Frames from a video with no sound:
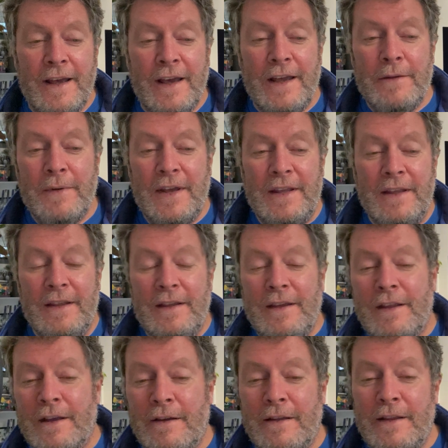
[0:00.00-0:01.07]
Anyway,
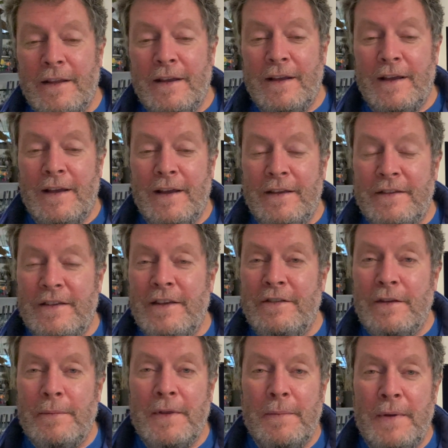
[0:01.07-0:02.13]
I see
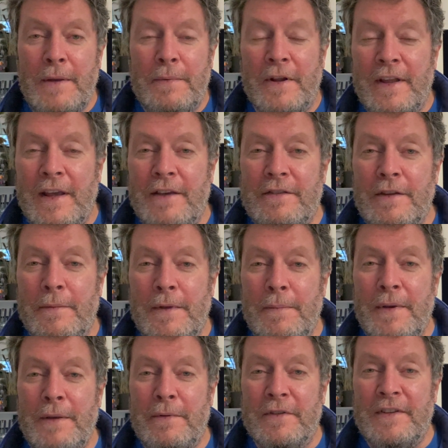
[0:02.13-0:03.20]
so many people and hear so many
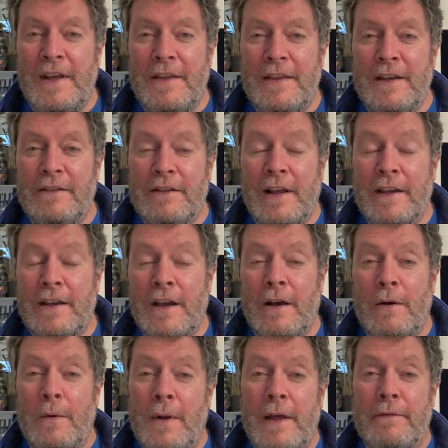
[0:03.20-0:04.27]
people say things like,
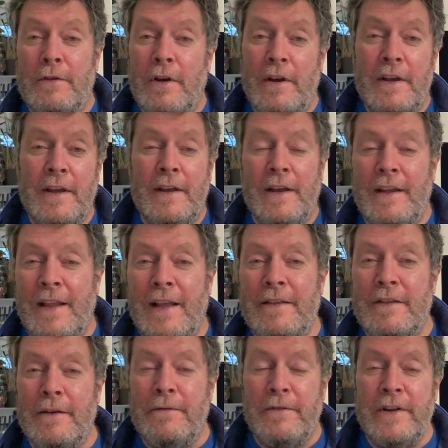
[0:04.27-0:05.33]
oh, well, I've got an
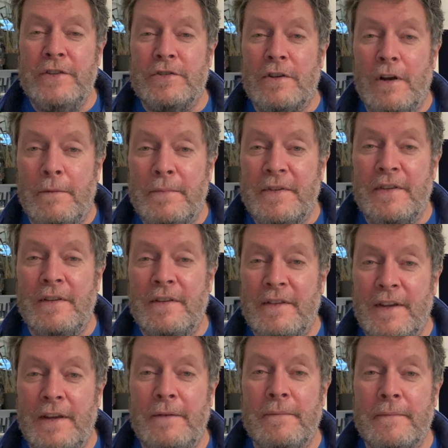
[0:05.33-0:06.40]
answer for each competency.